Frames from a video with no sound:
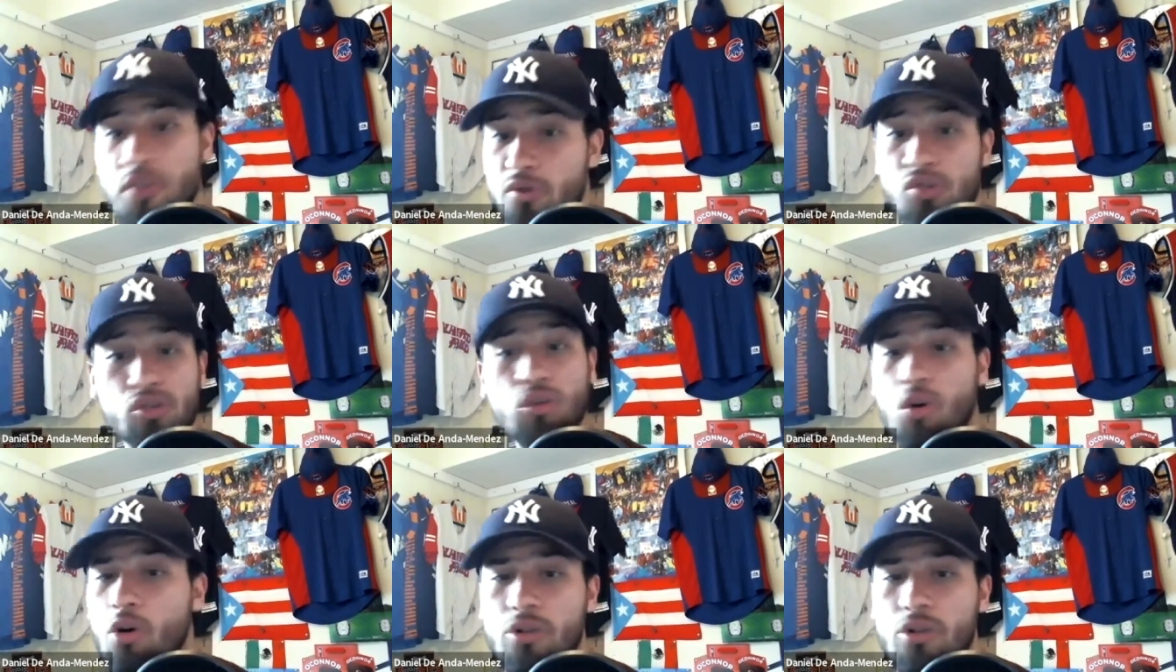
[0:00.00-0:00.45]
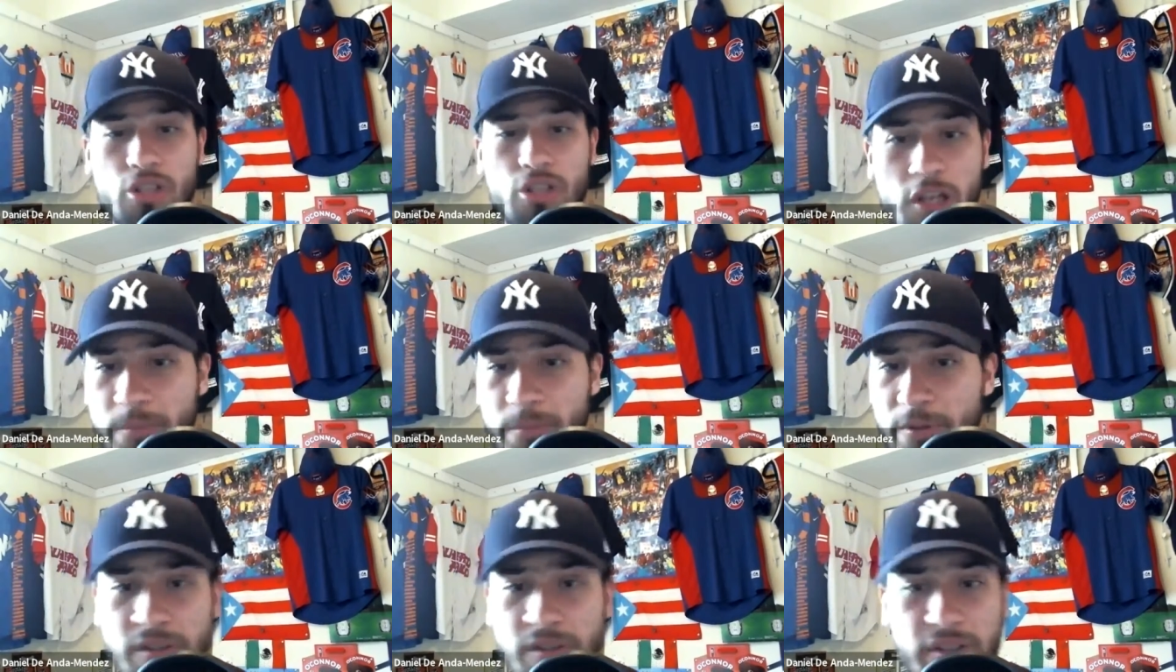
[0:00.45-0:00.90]
those gold
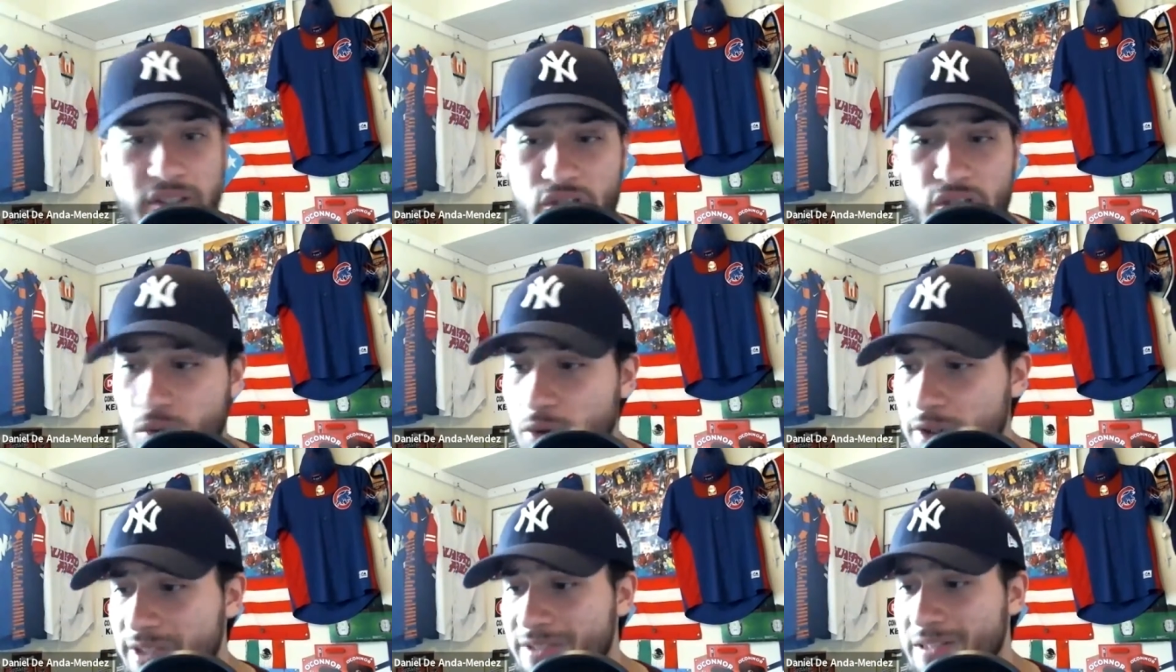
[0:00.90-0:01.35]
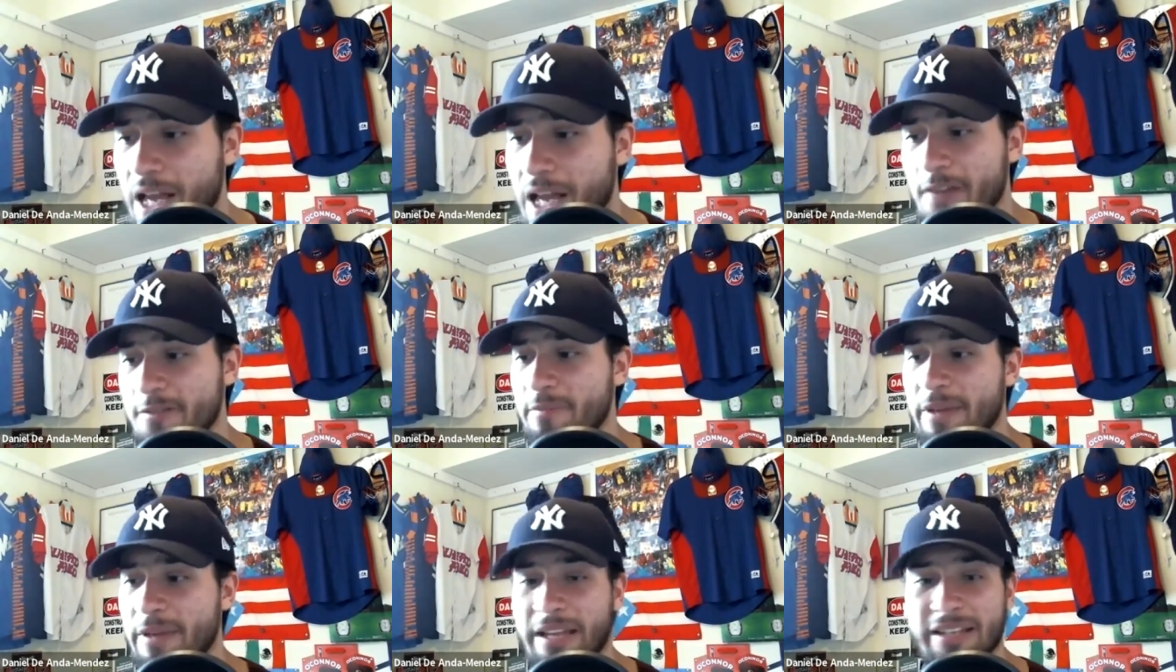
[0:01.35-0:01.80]
glover
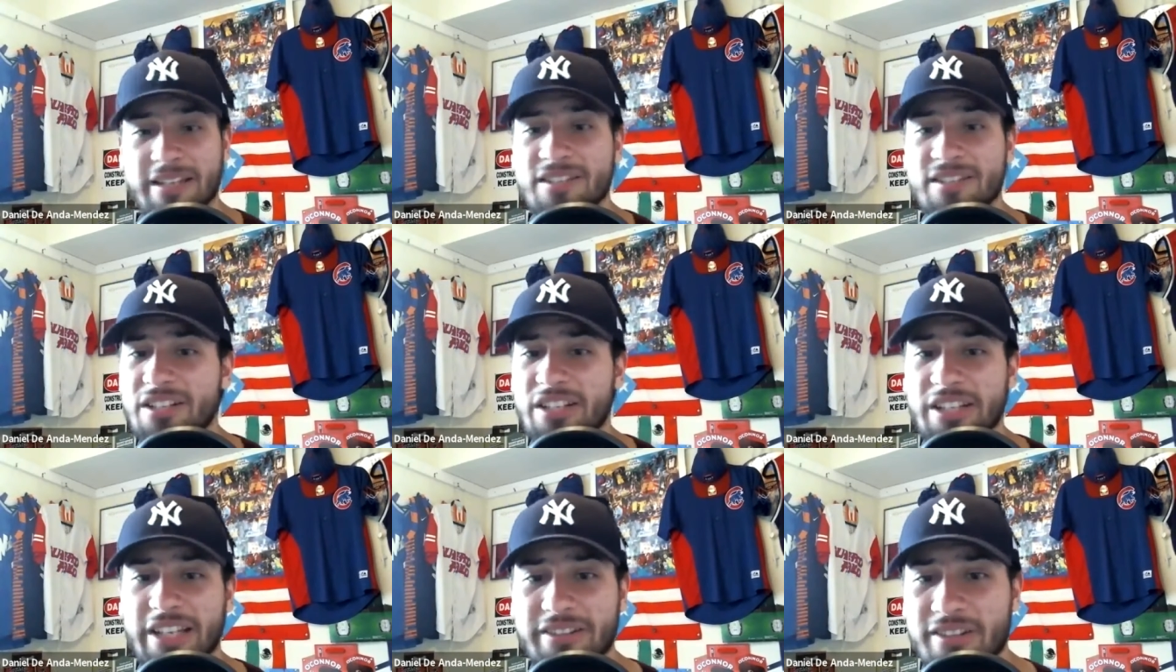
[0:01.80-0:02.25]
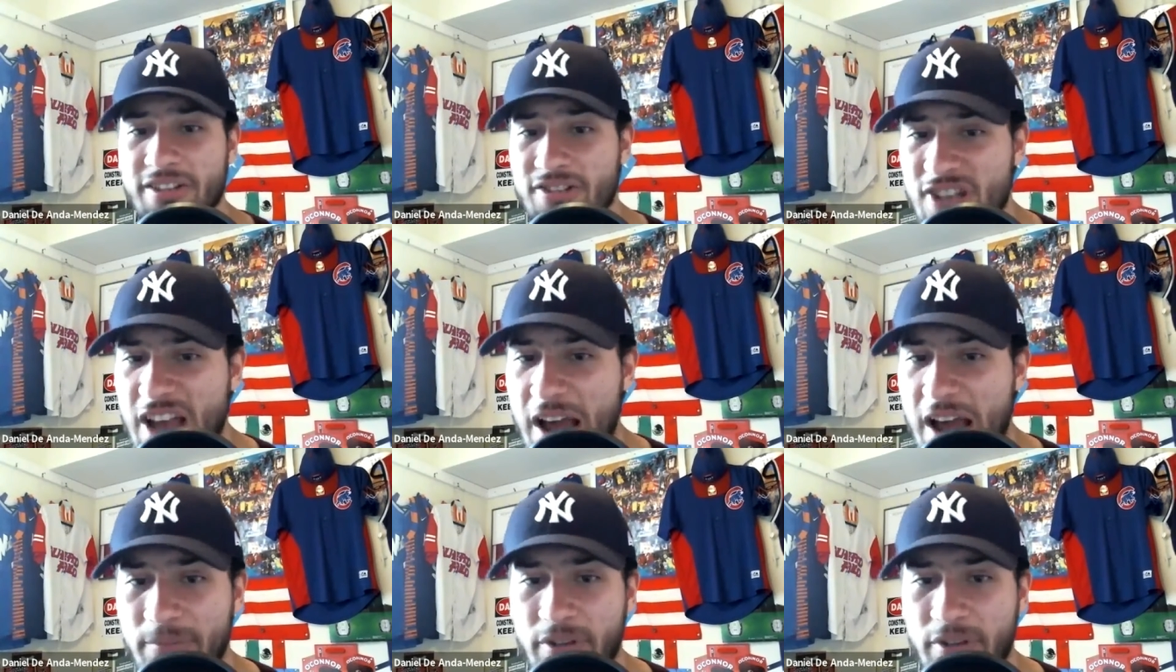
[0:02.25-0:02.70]
shortstops, man. He's going to get the
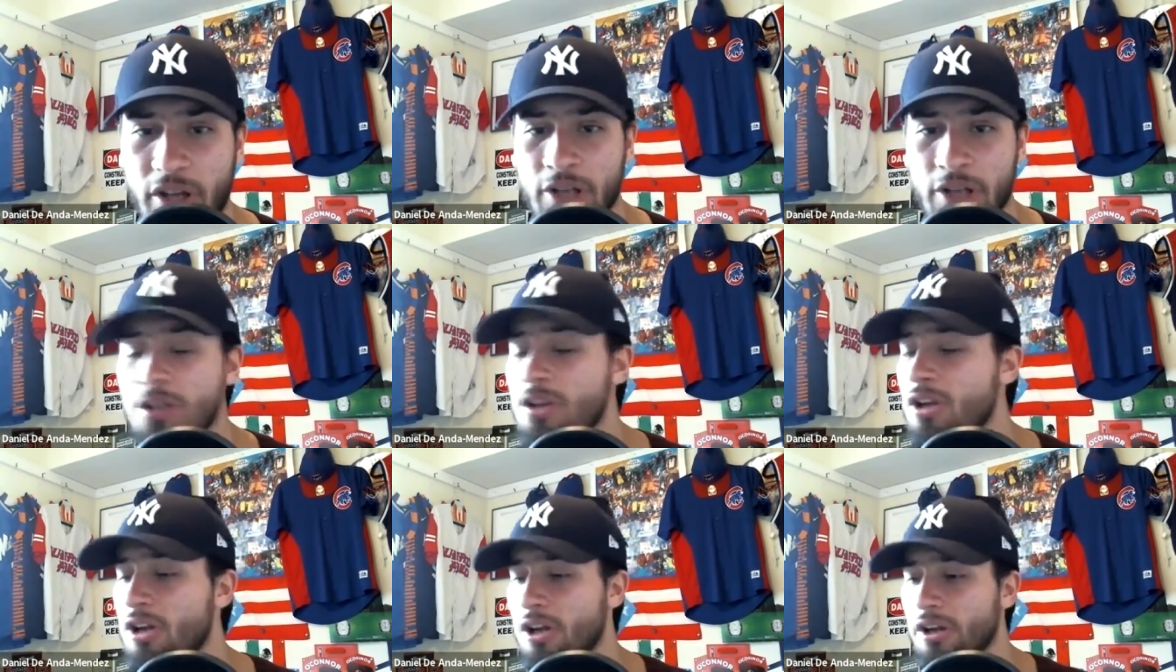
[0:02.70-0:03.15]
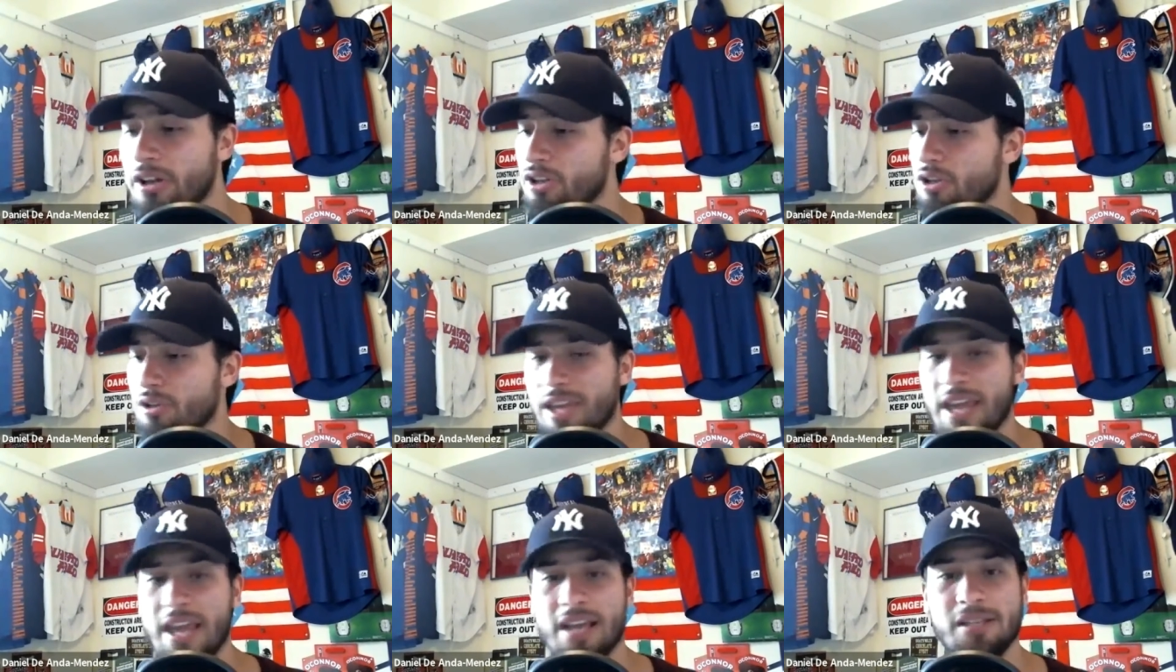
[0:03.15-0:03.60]
job done.
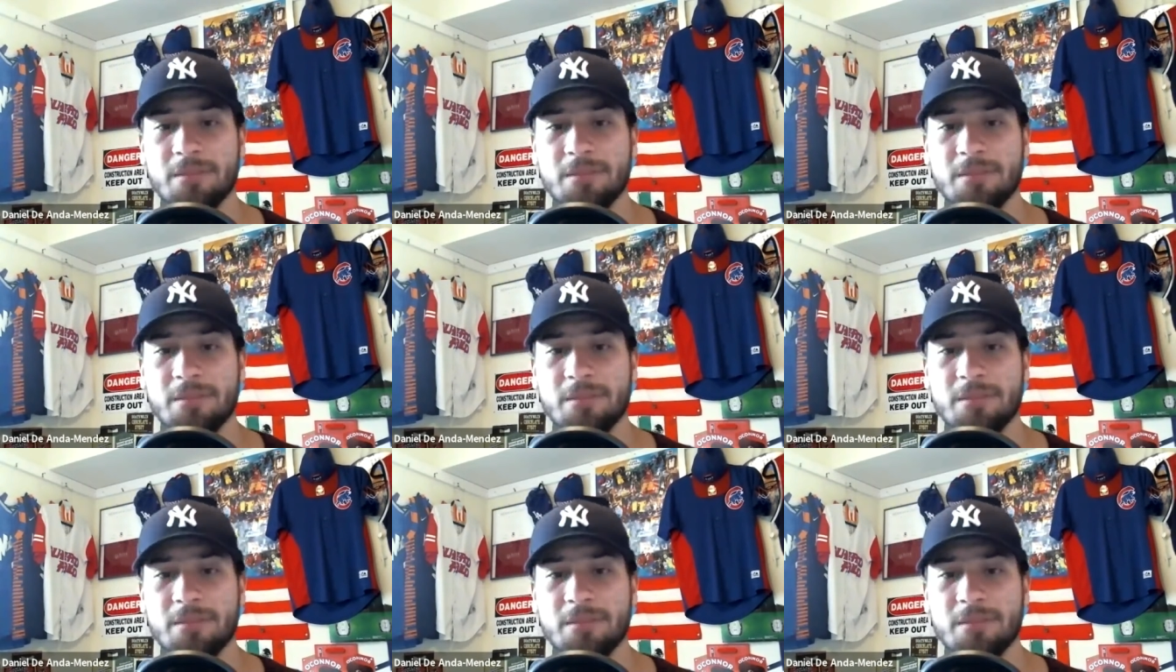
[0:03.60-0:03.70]
You can't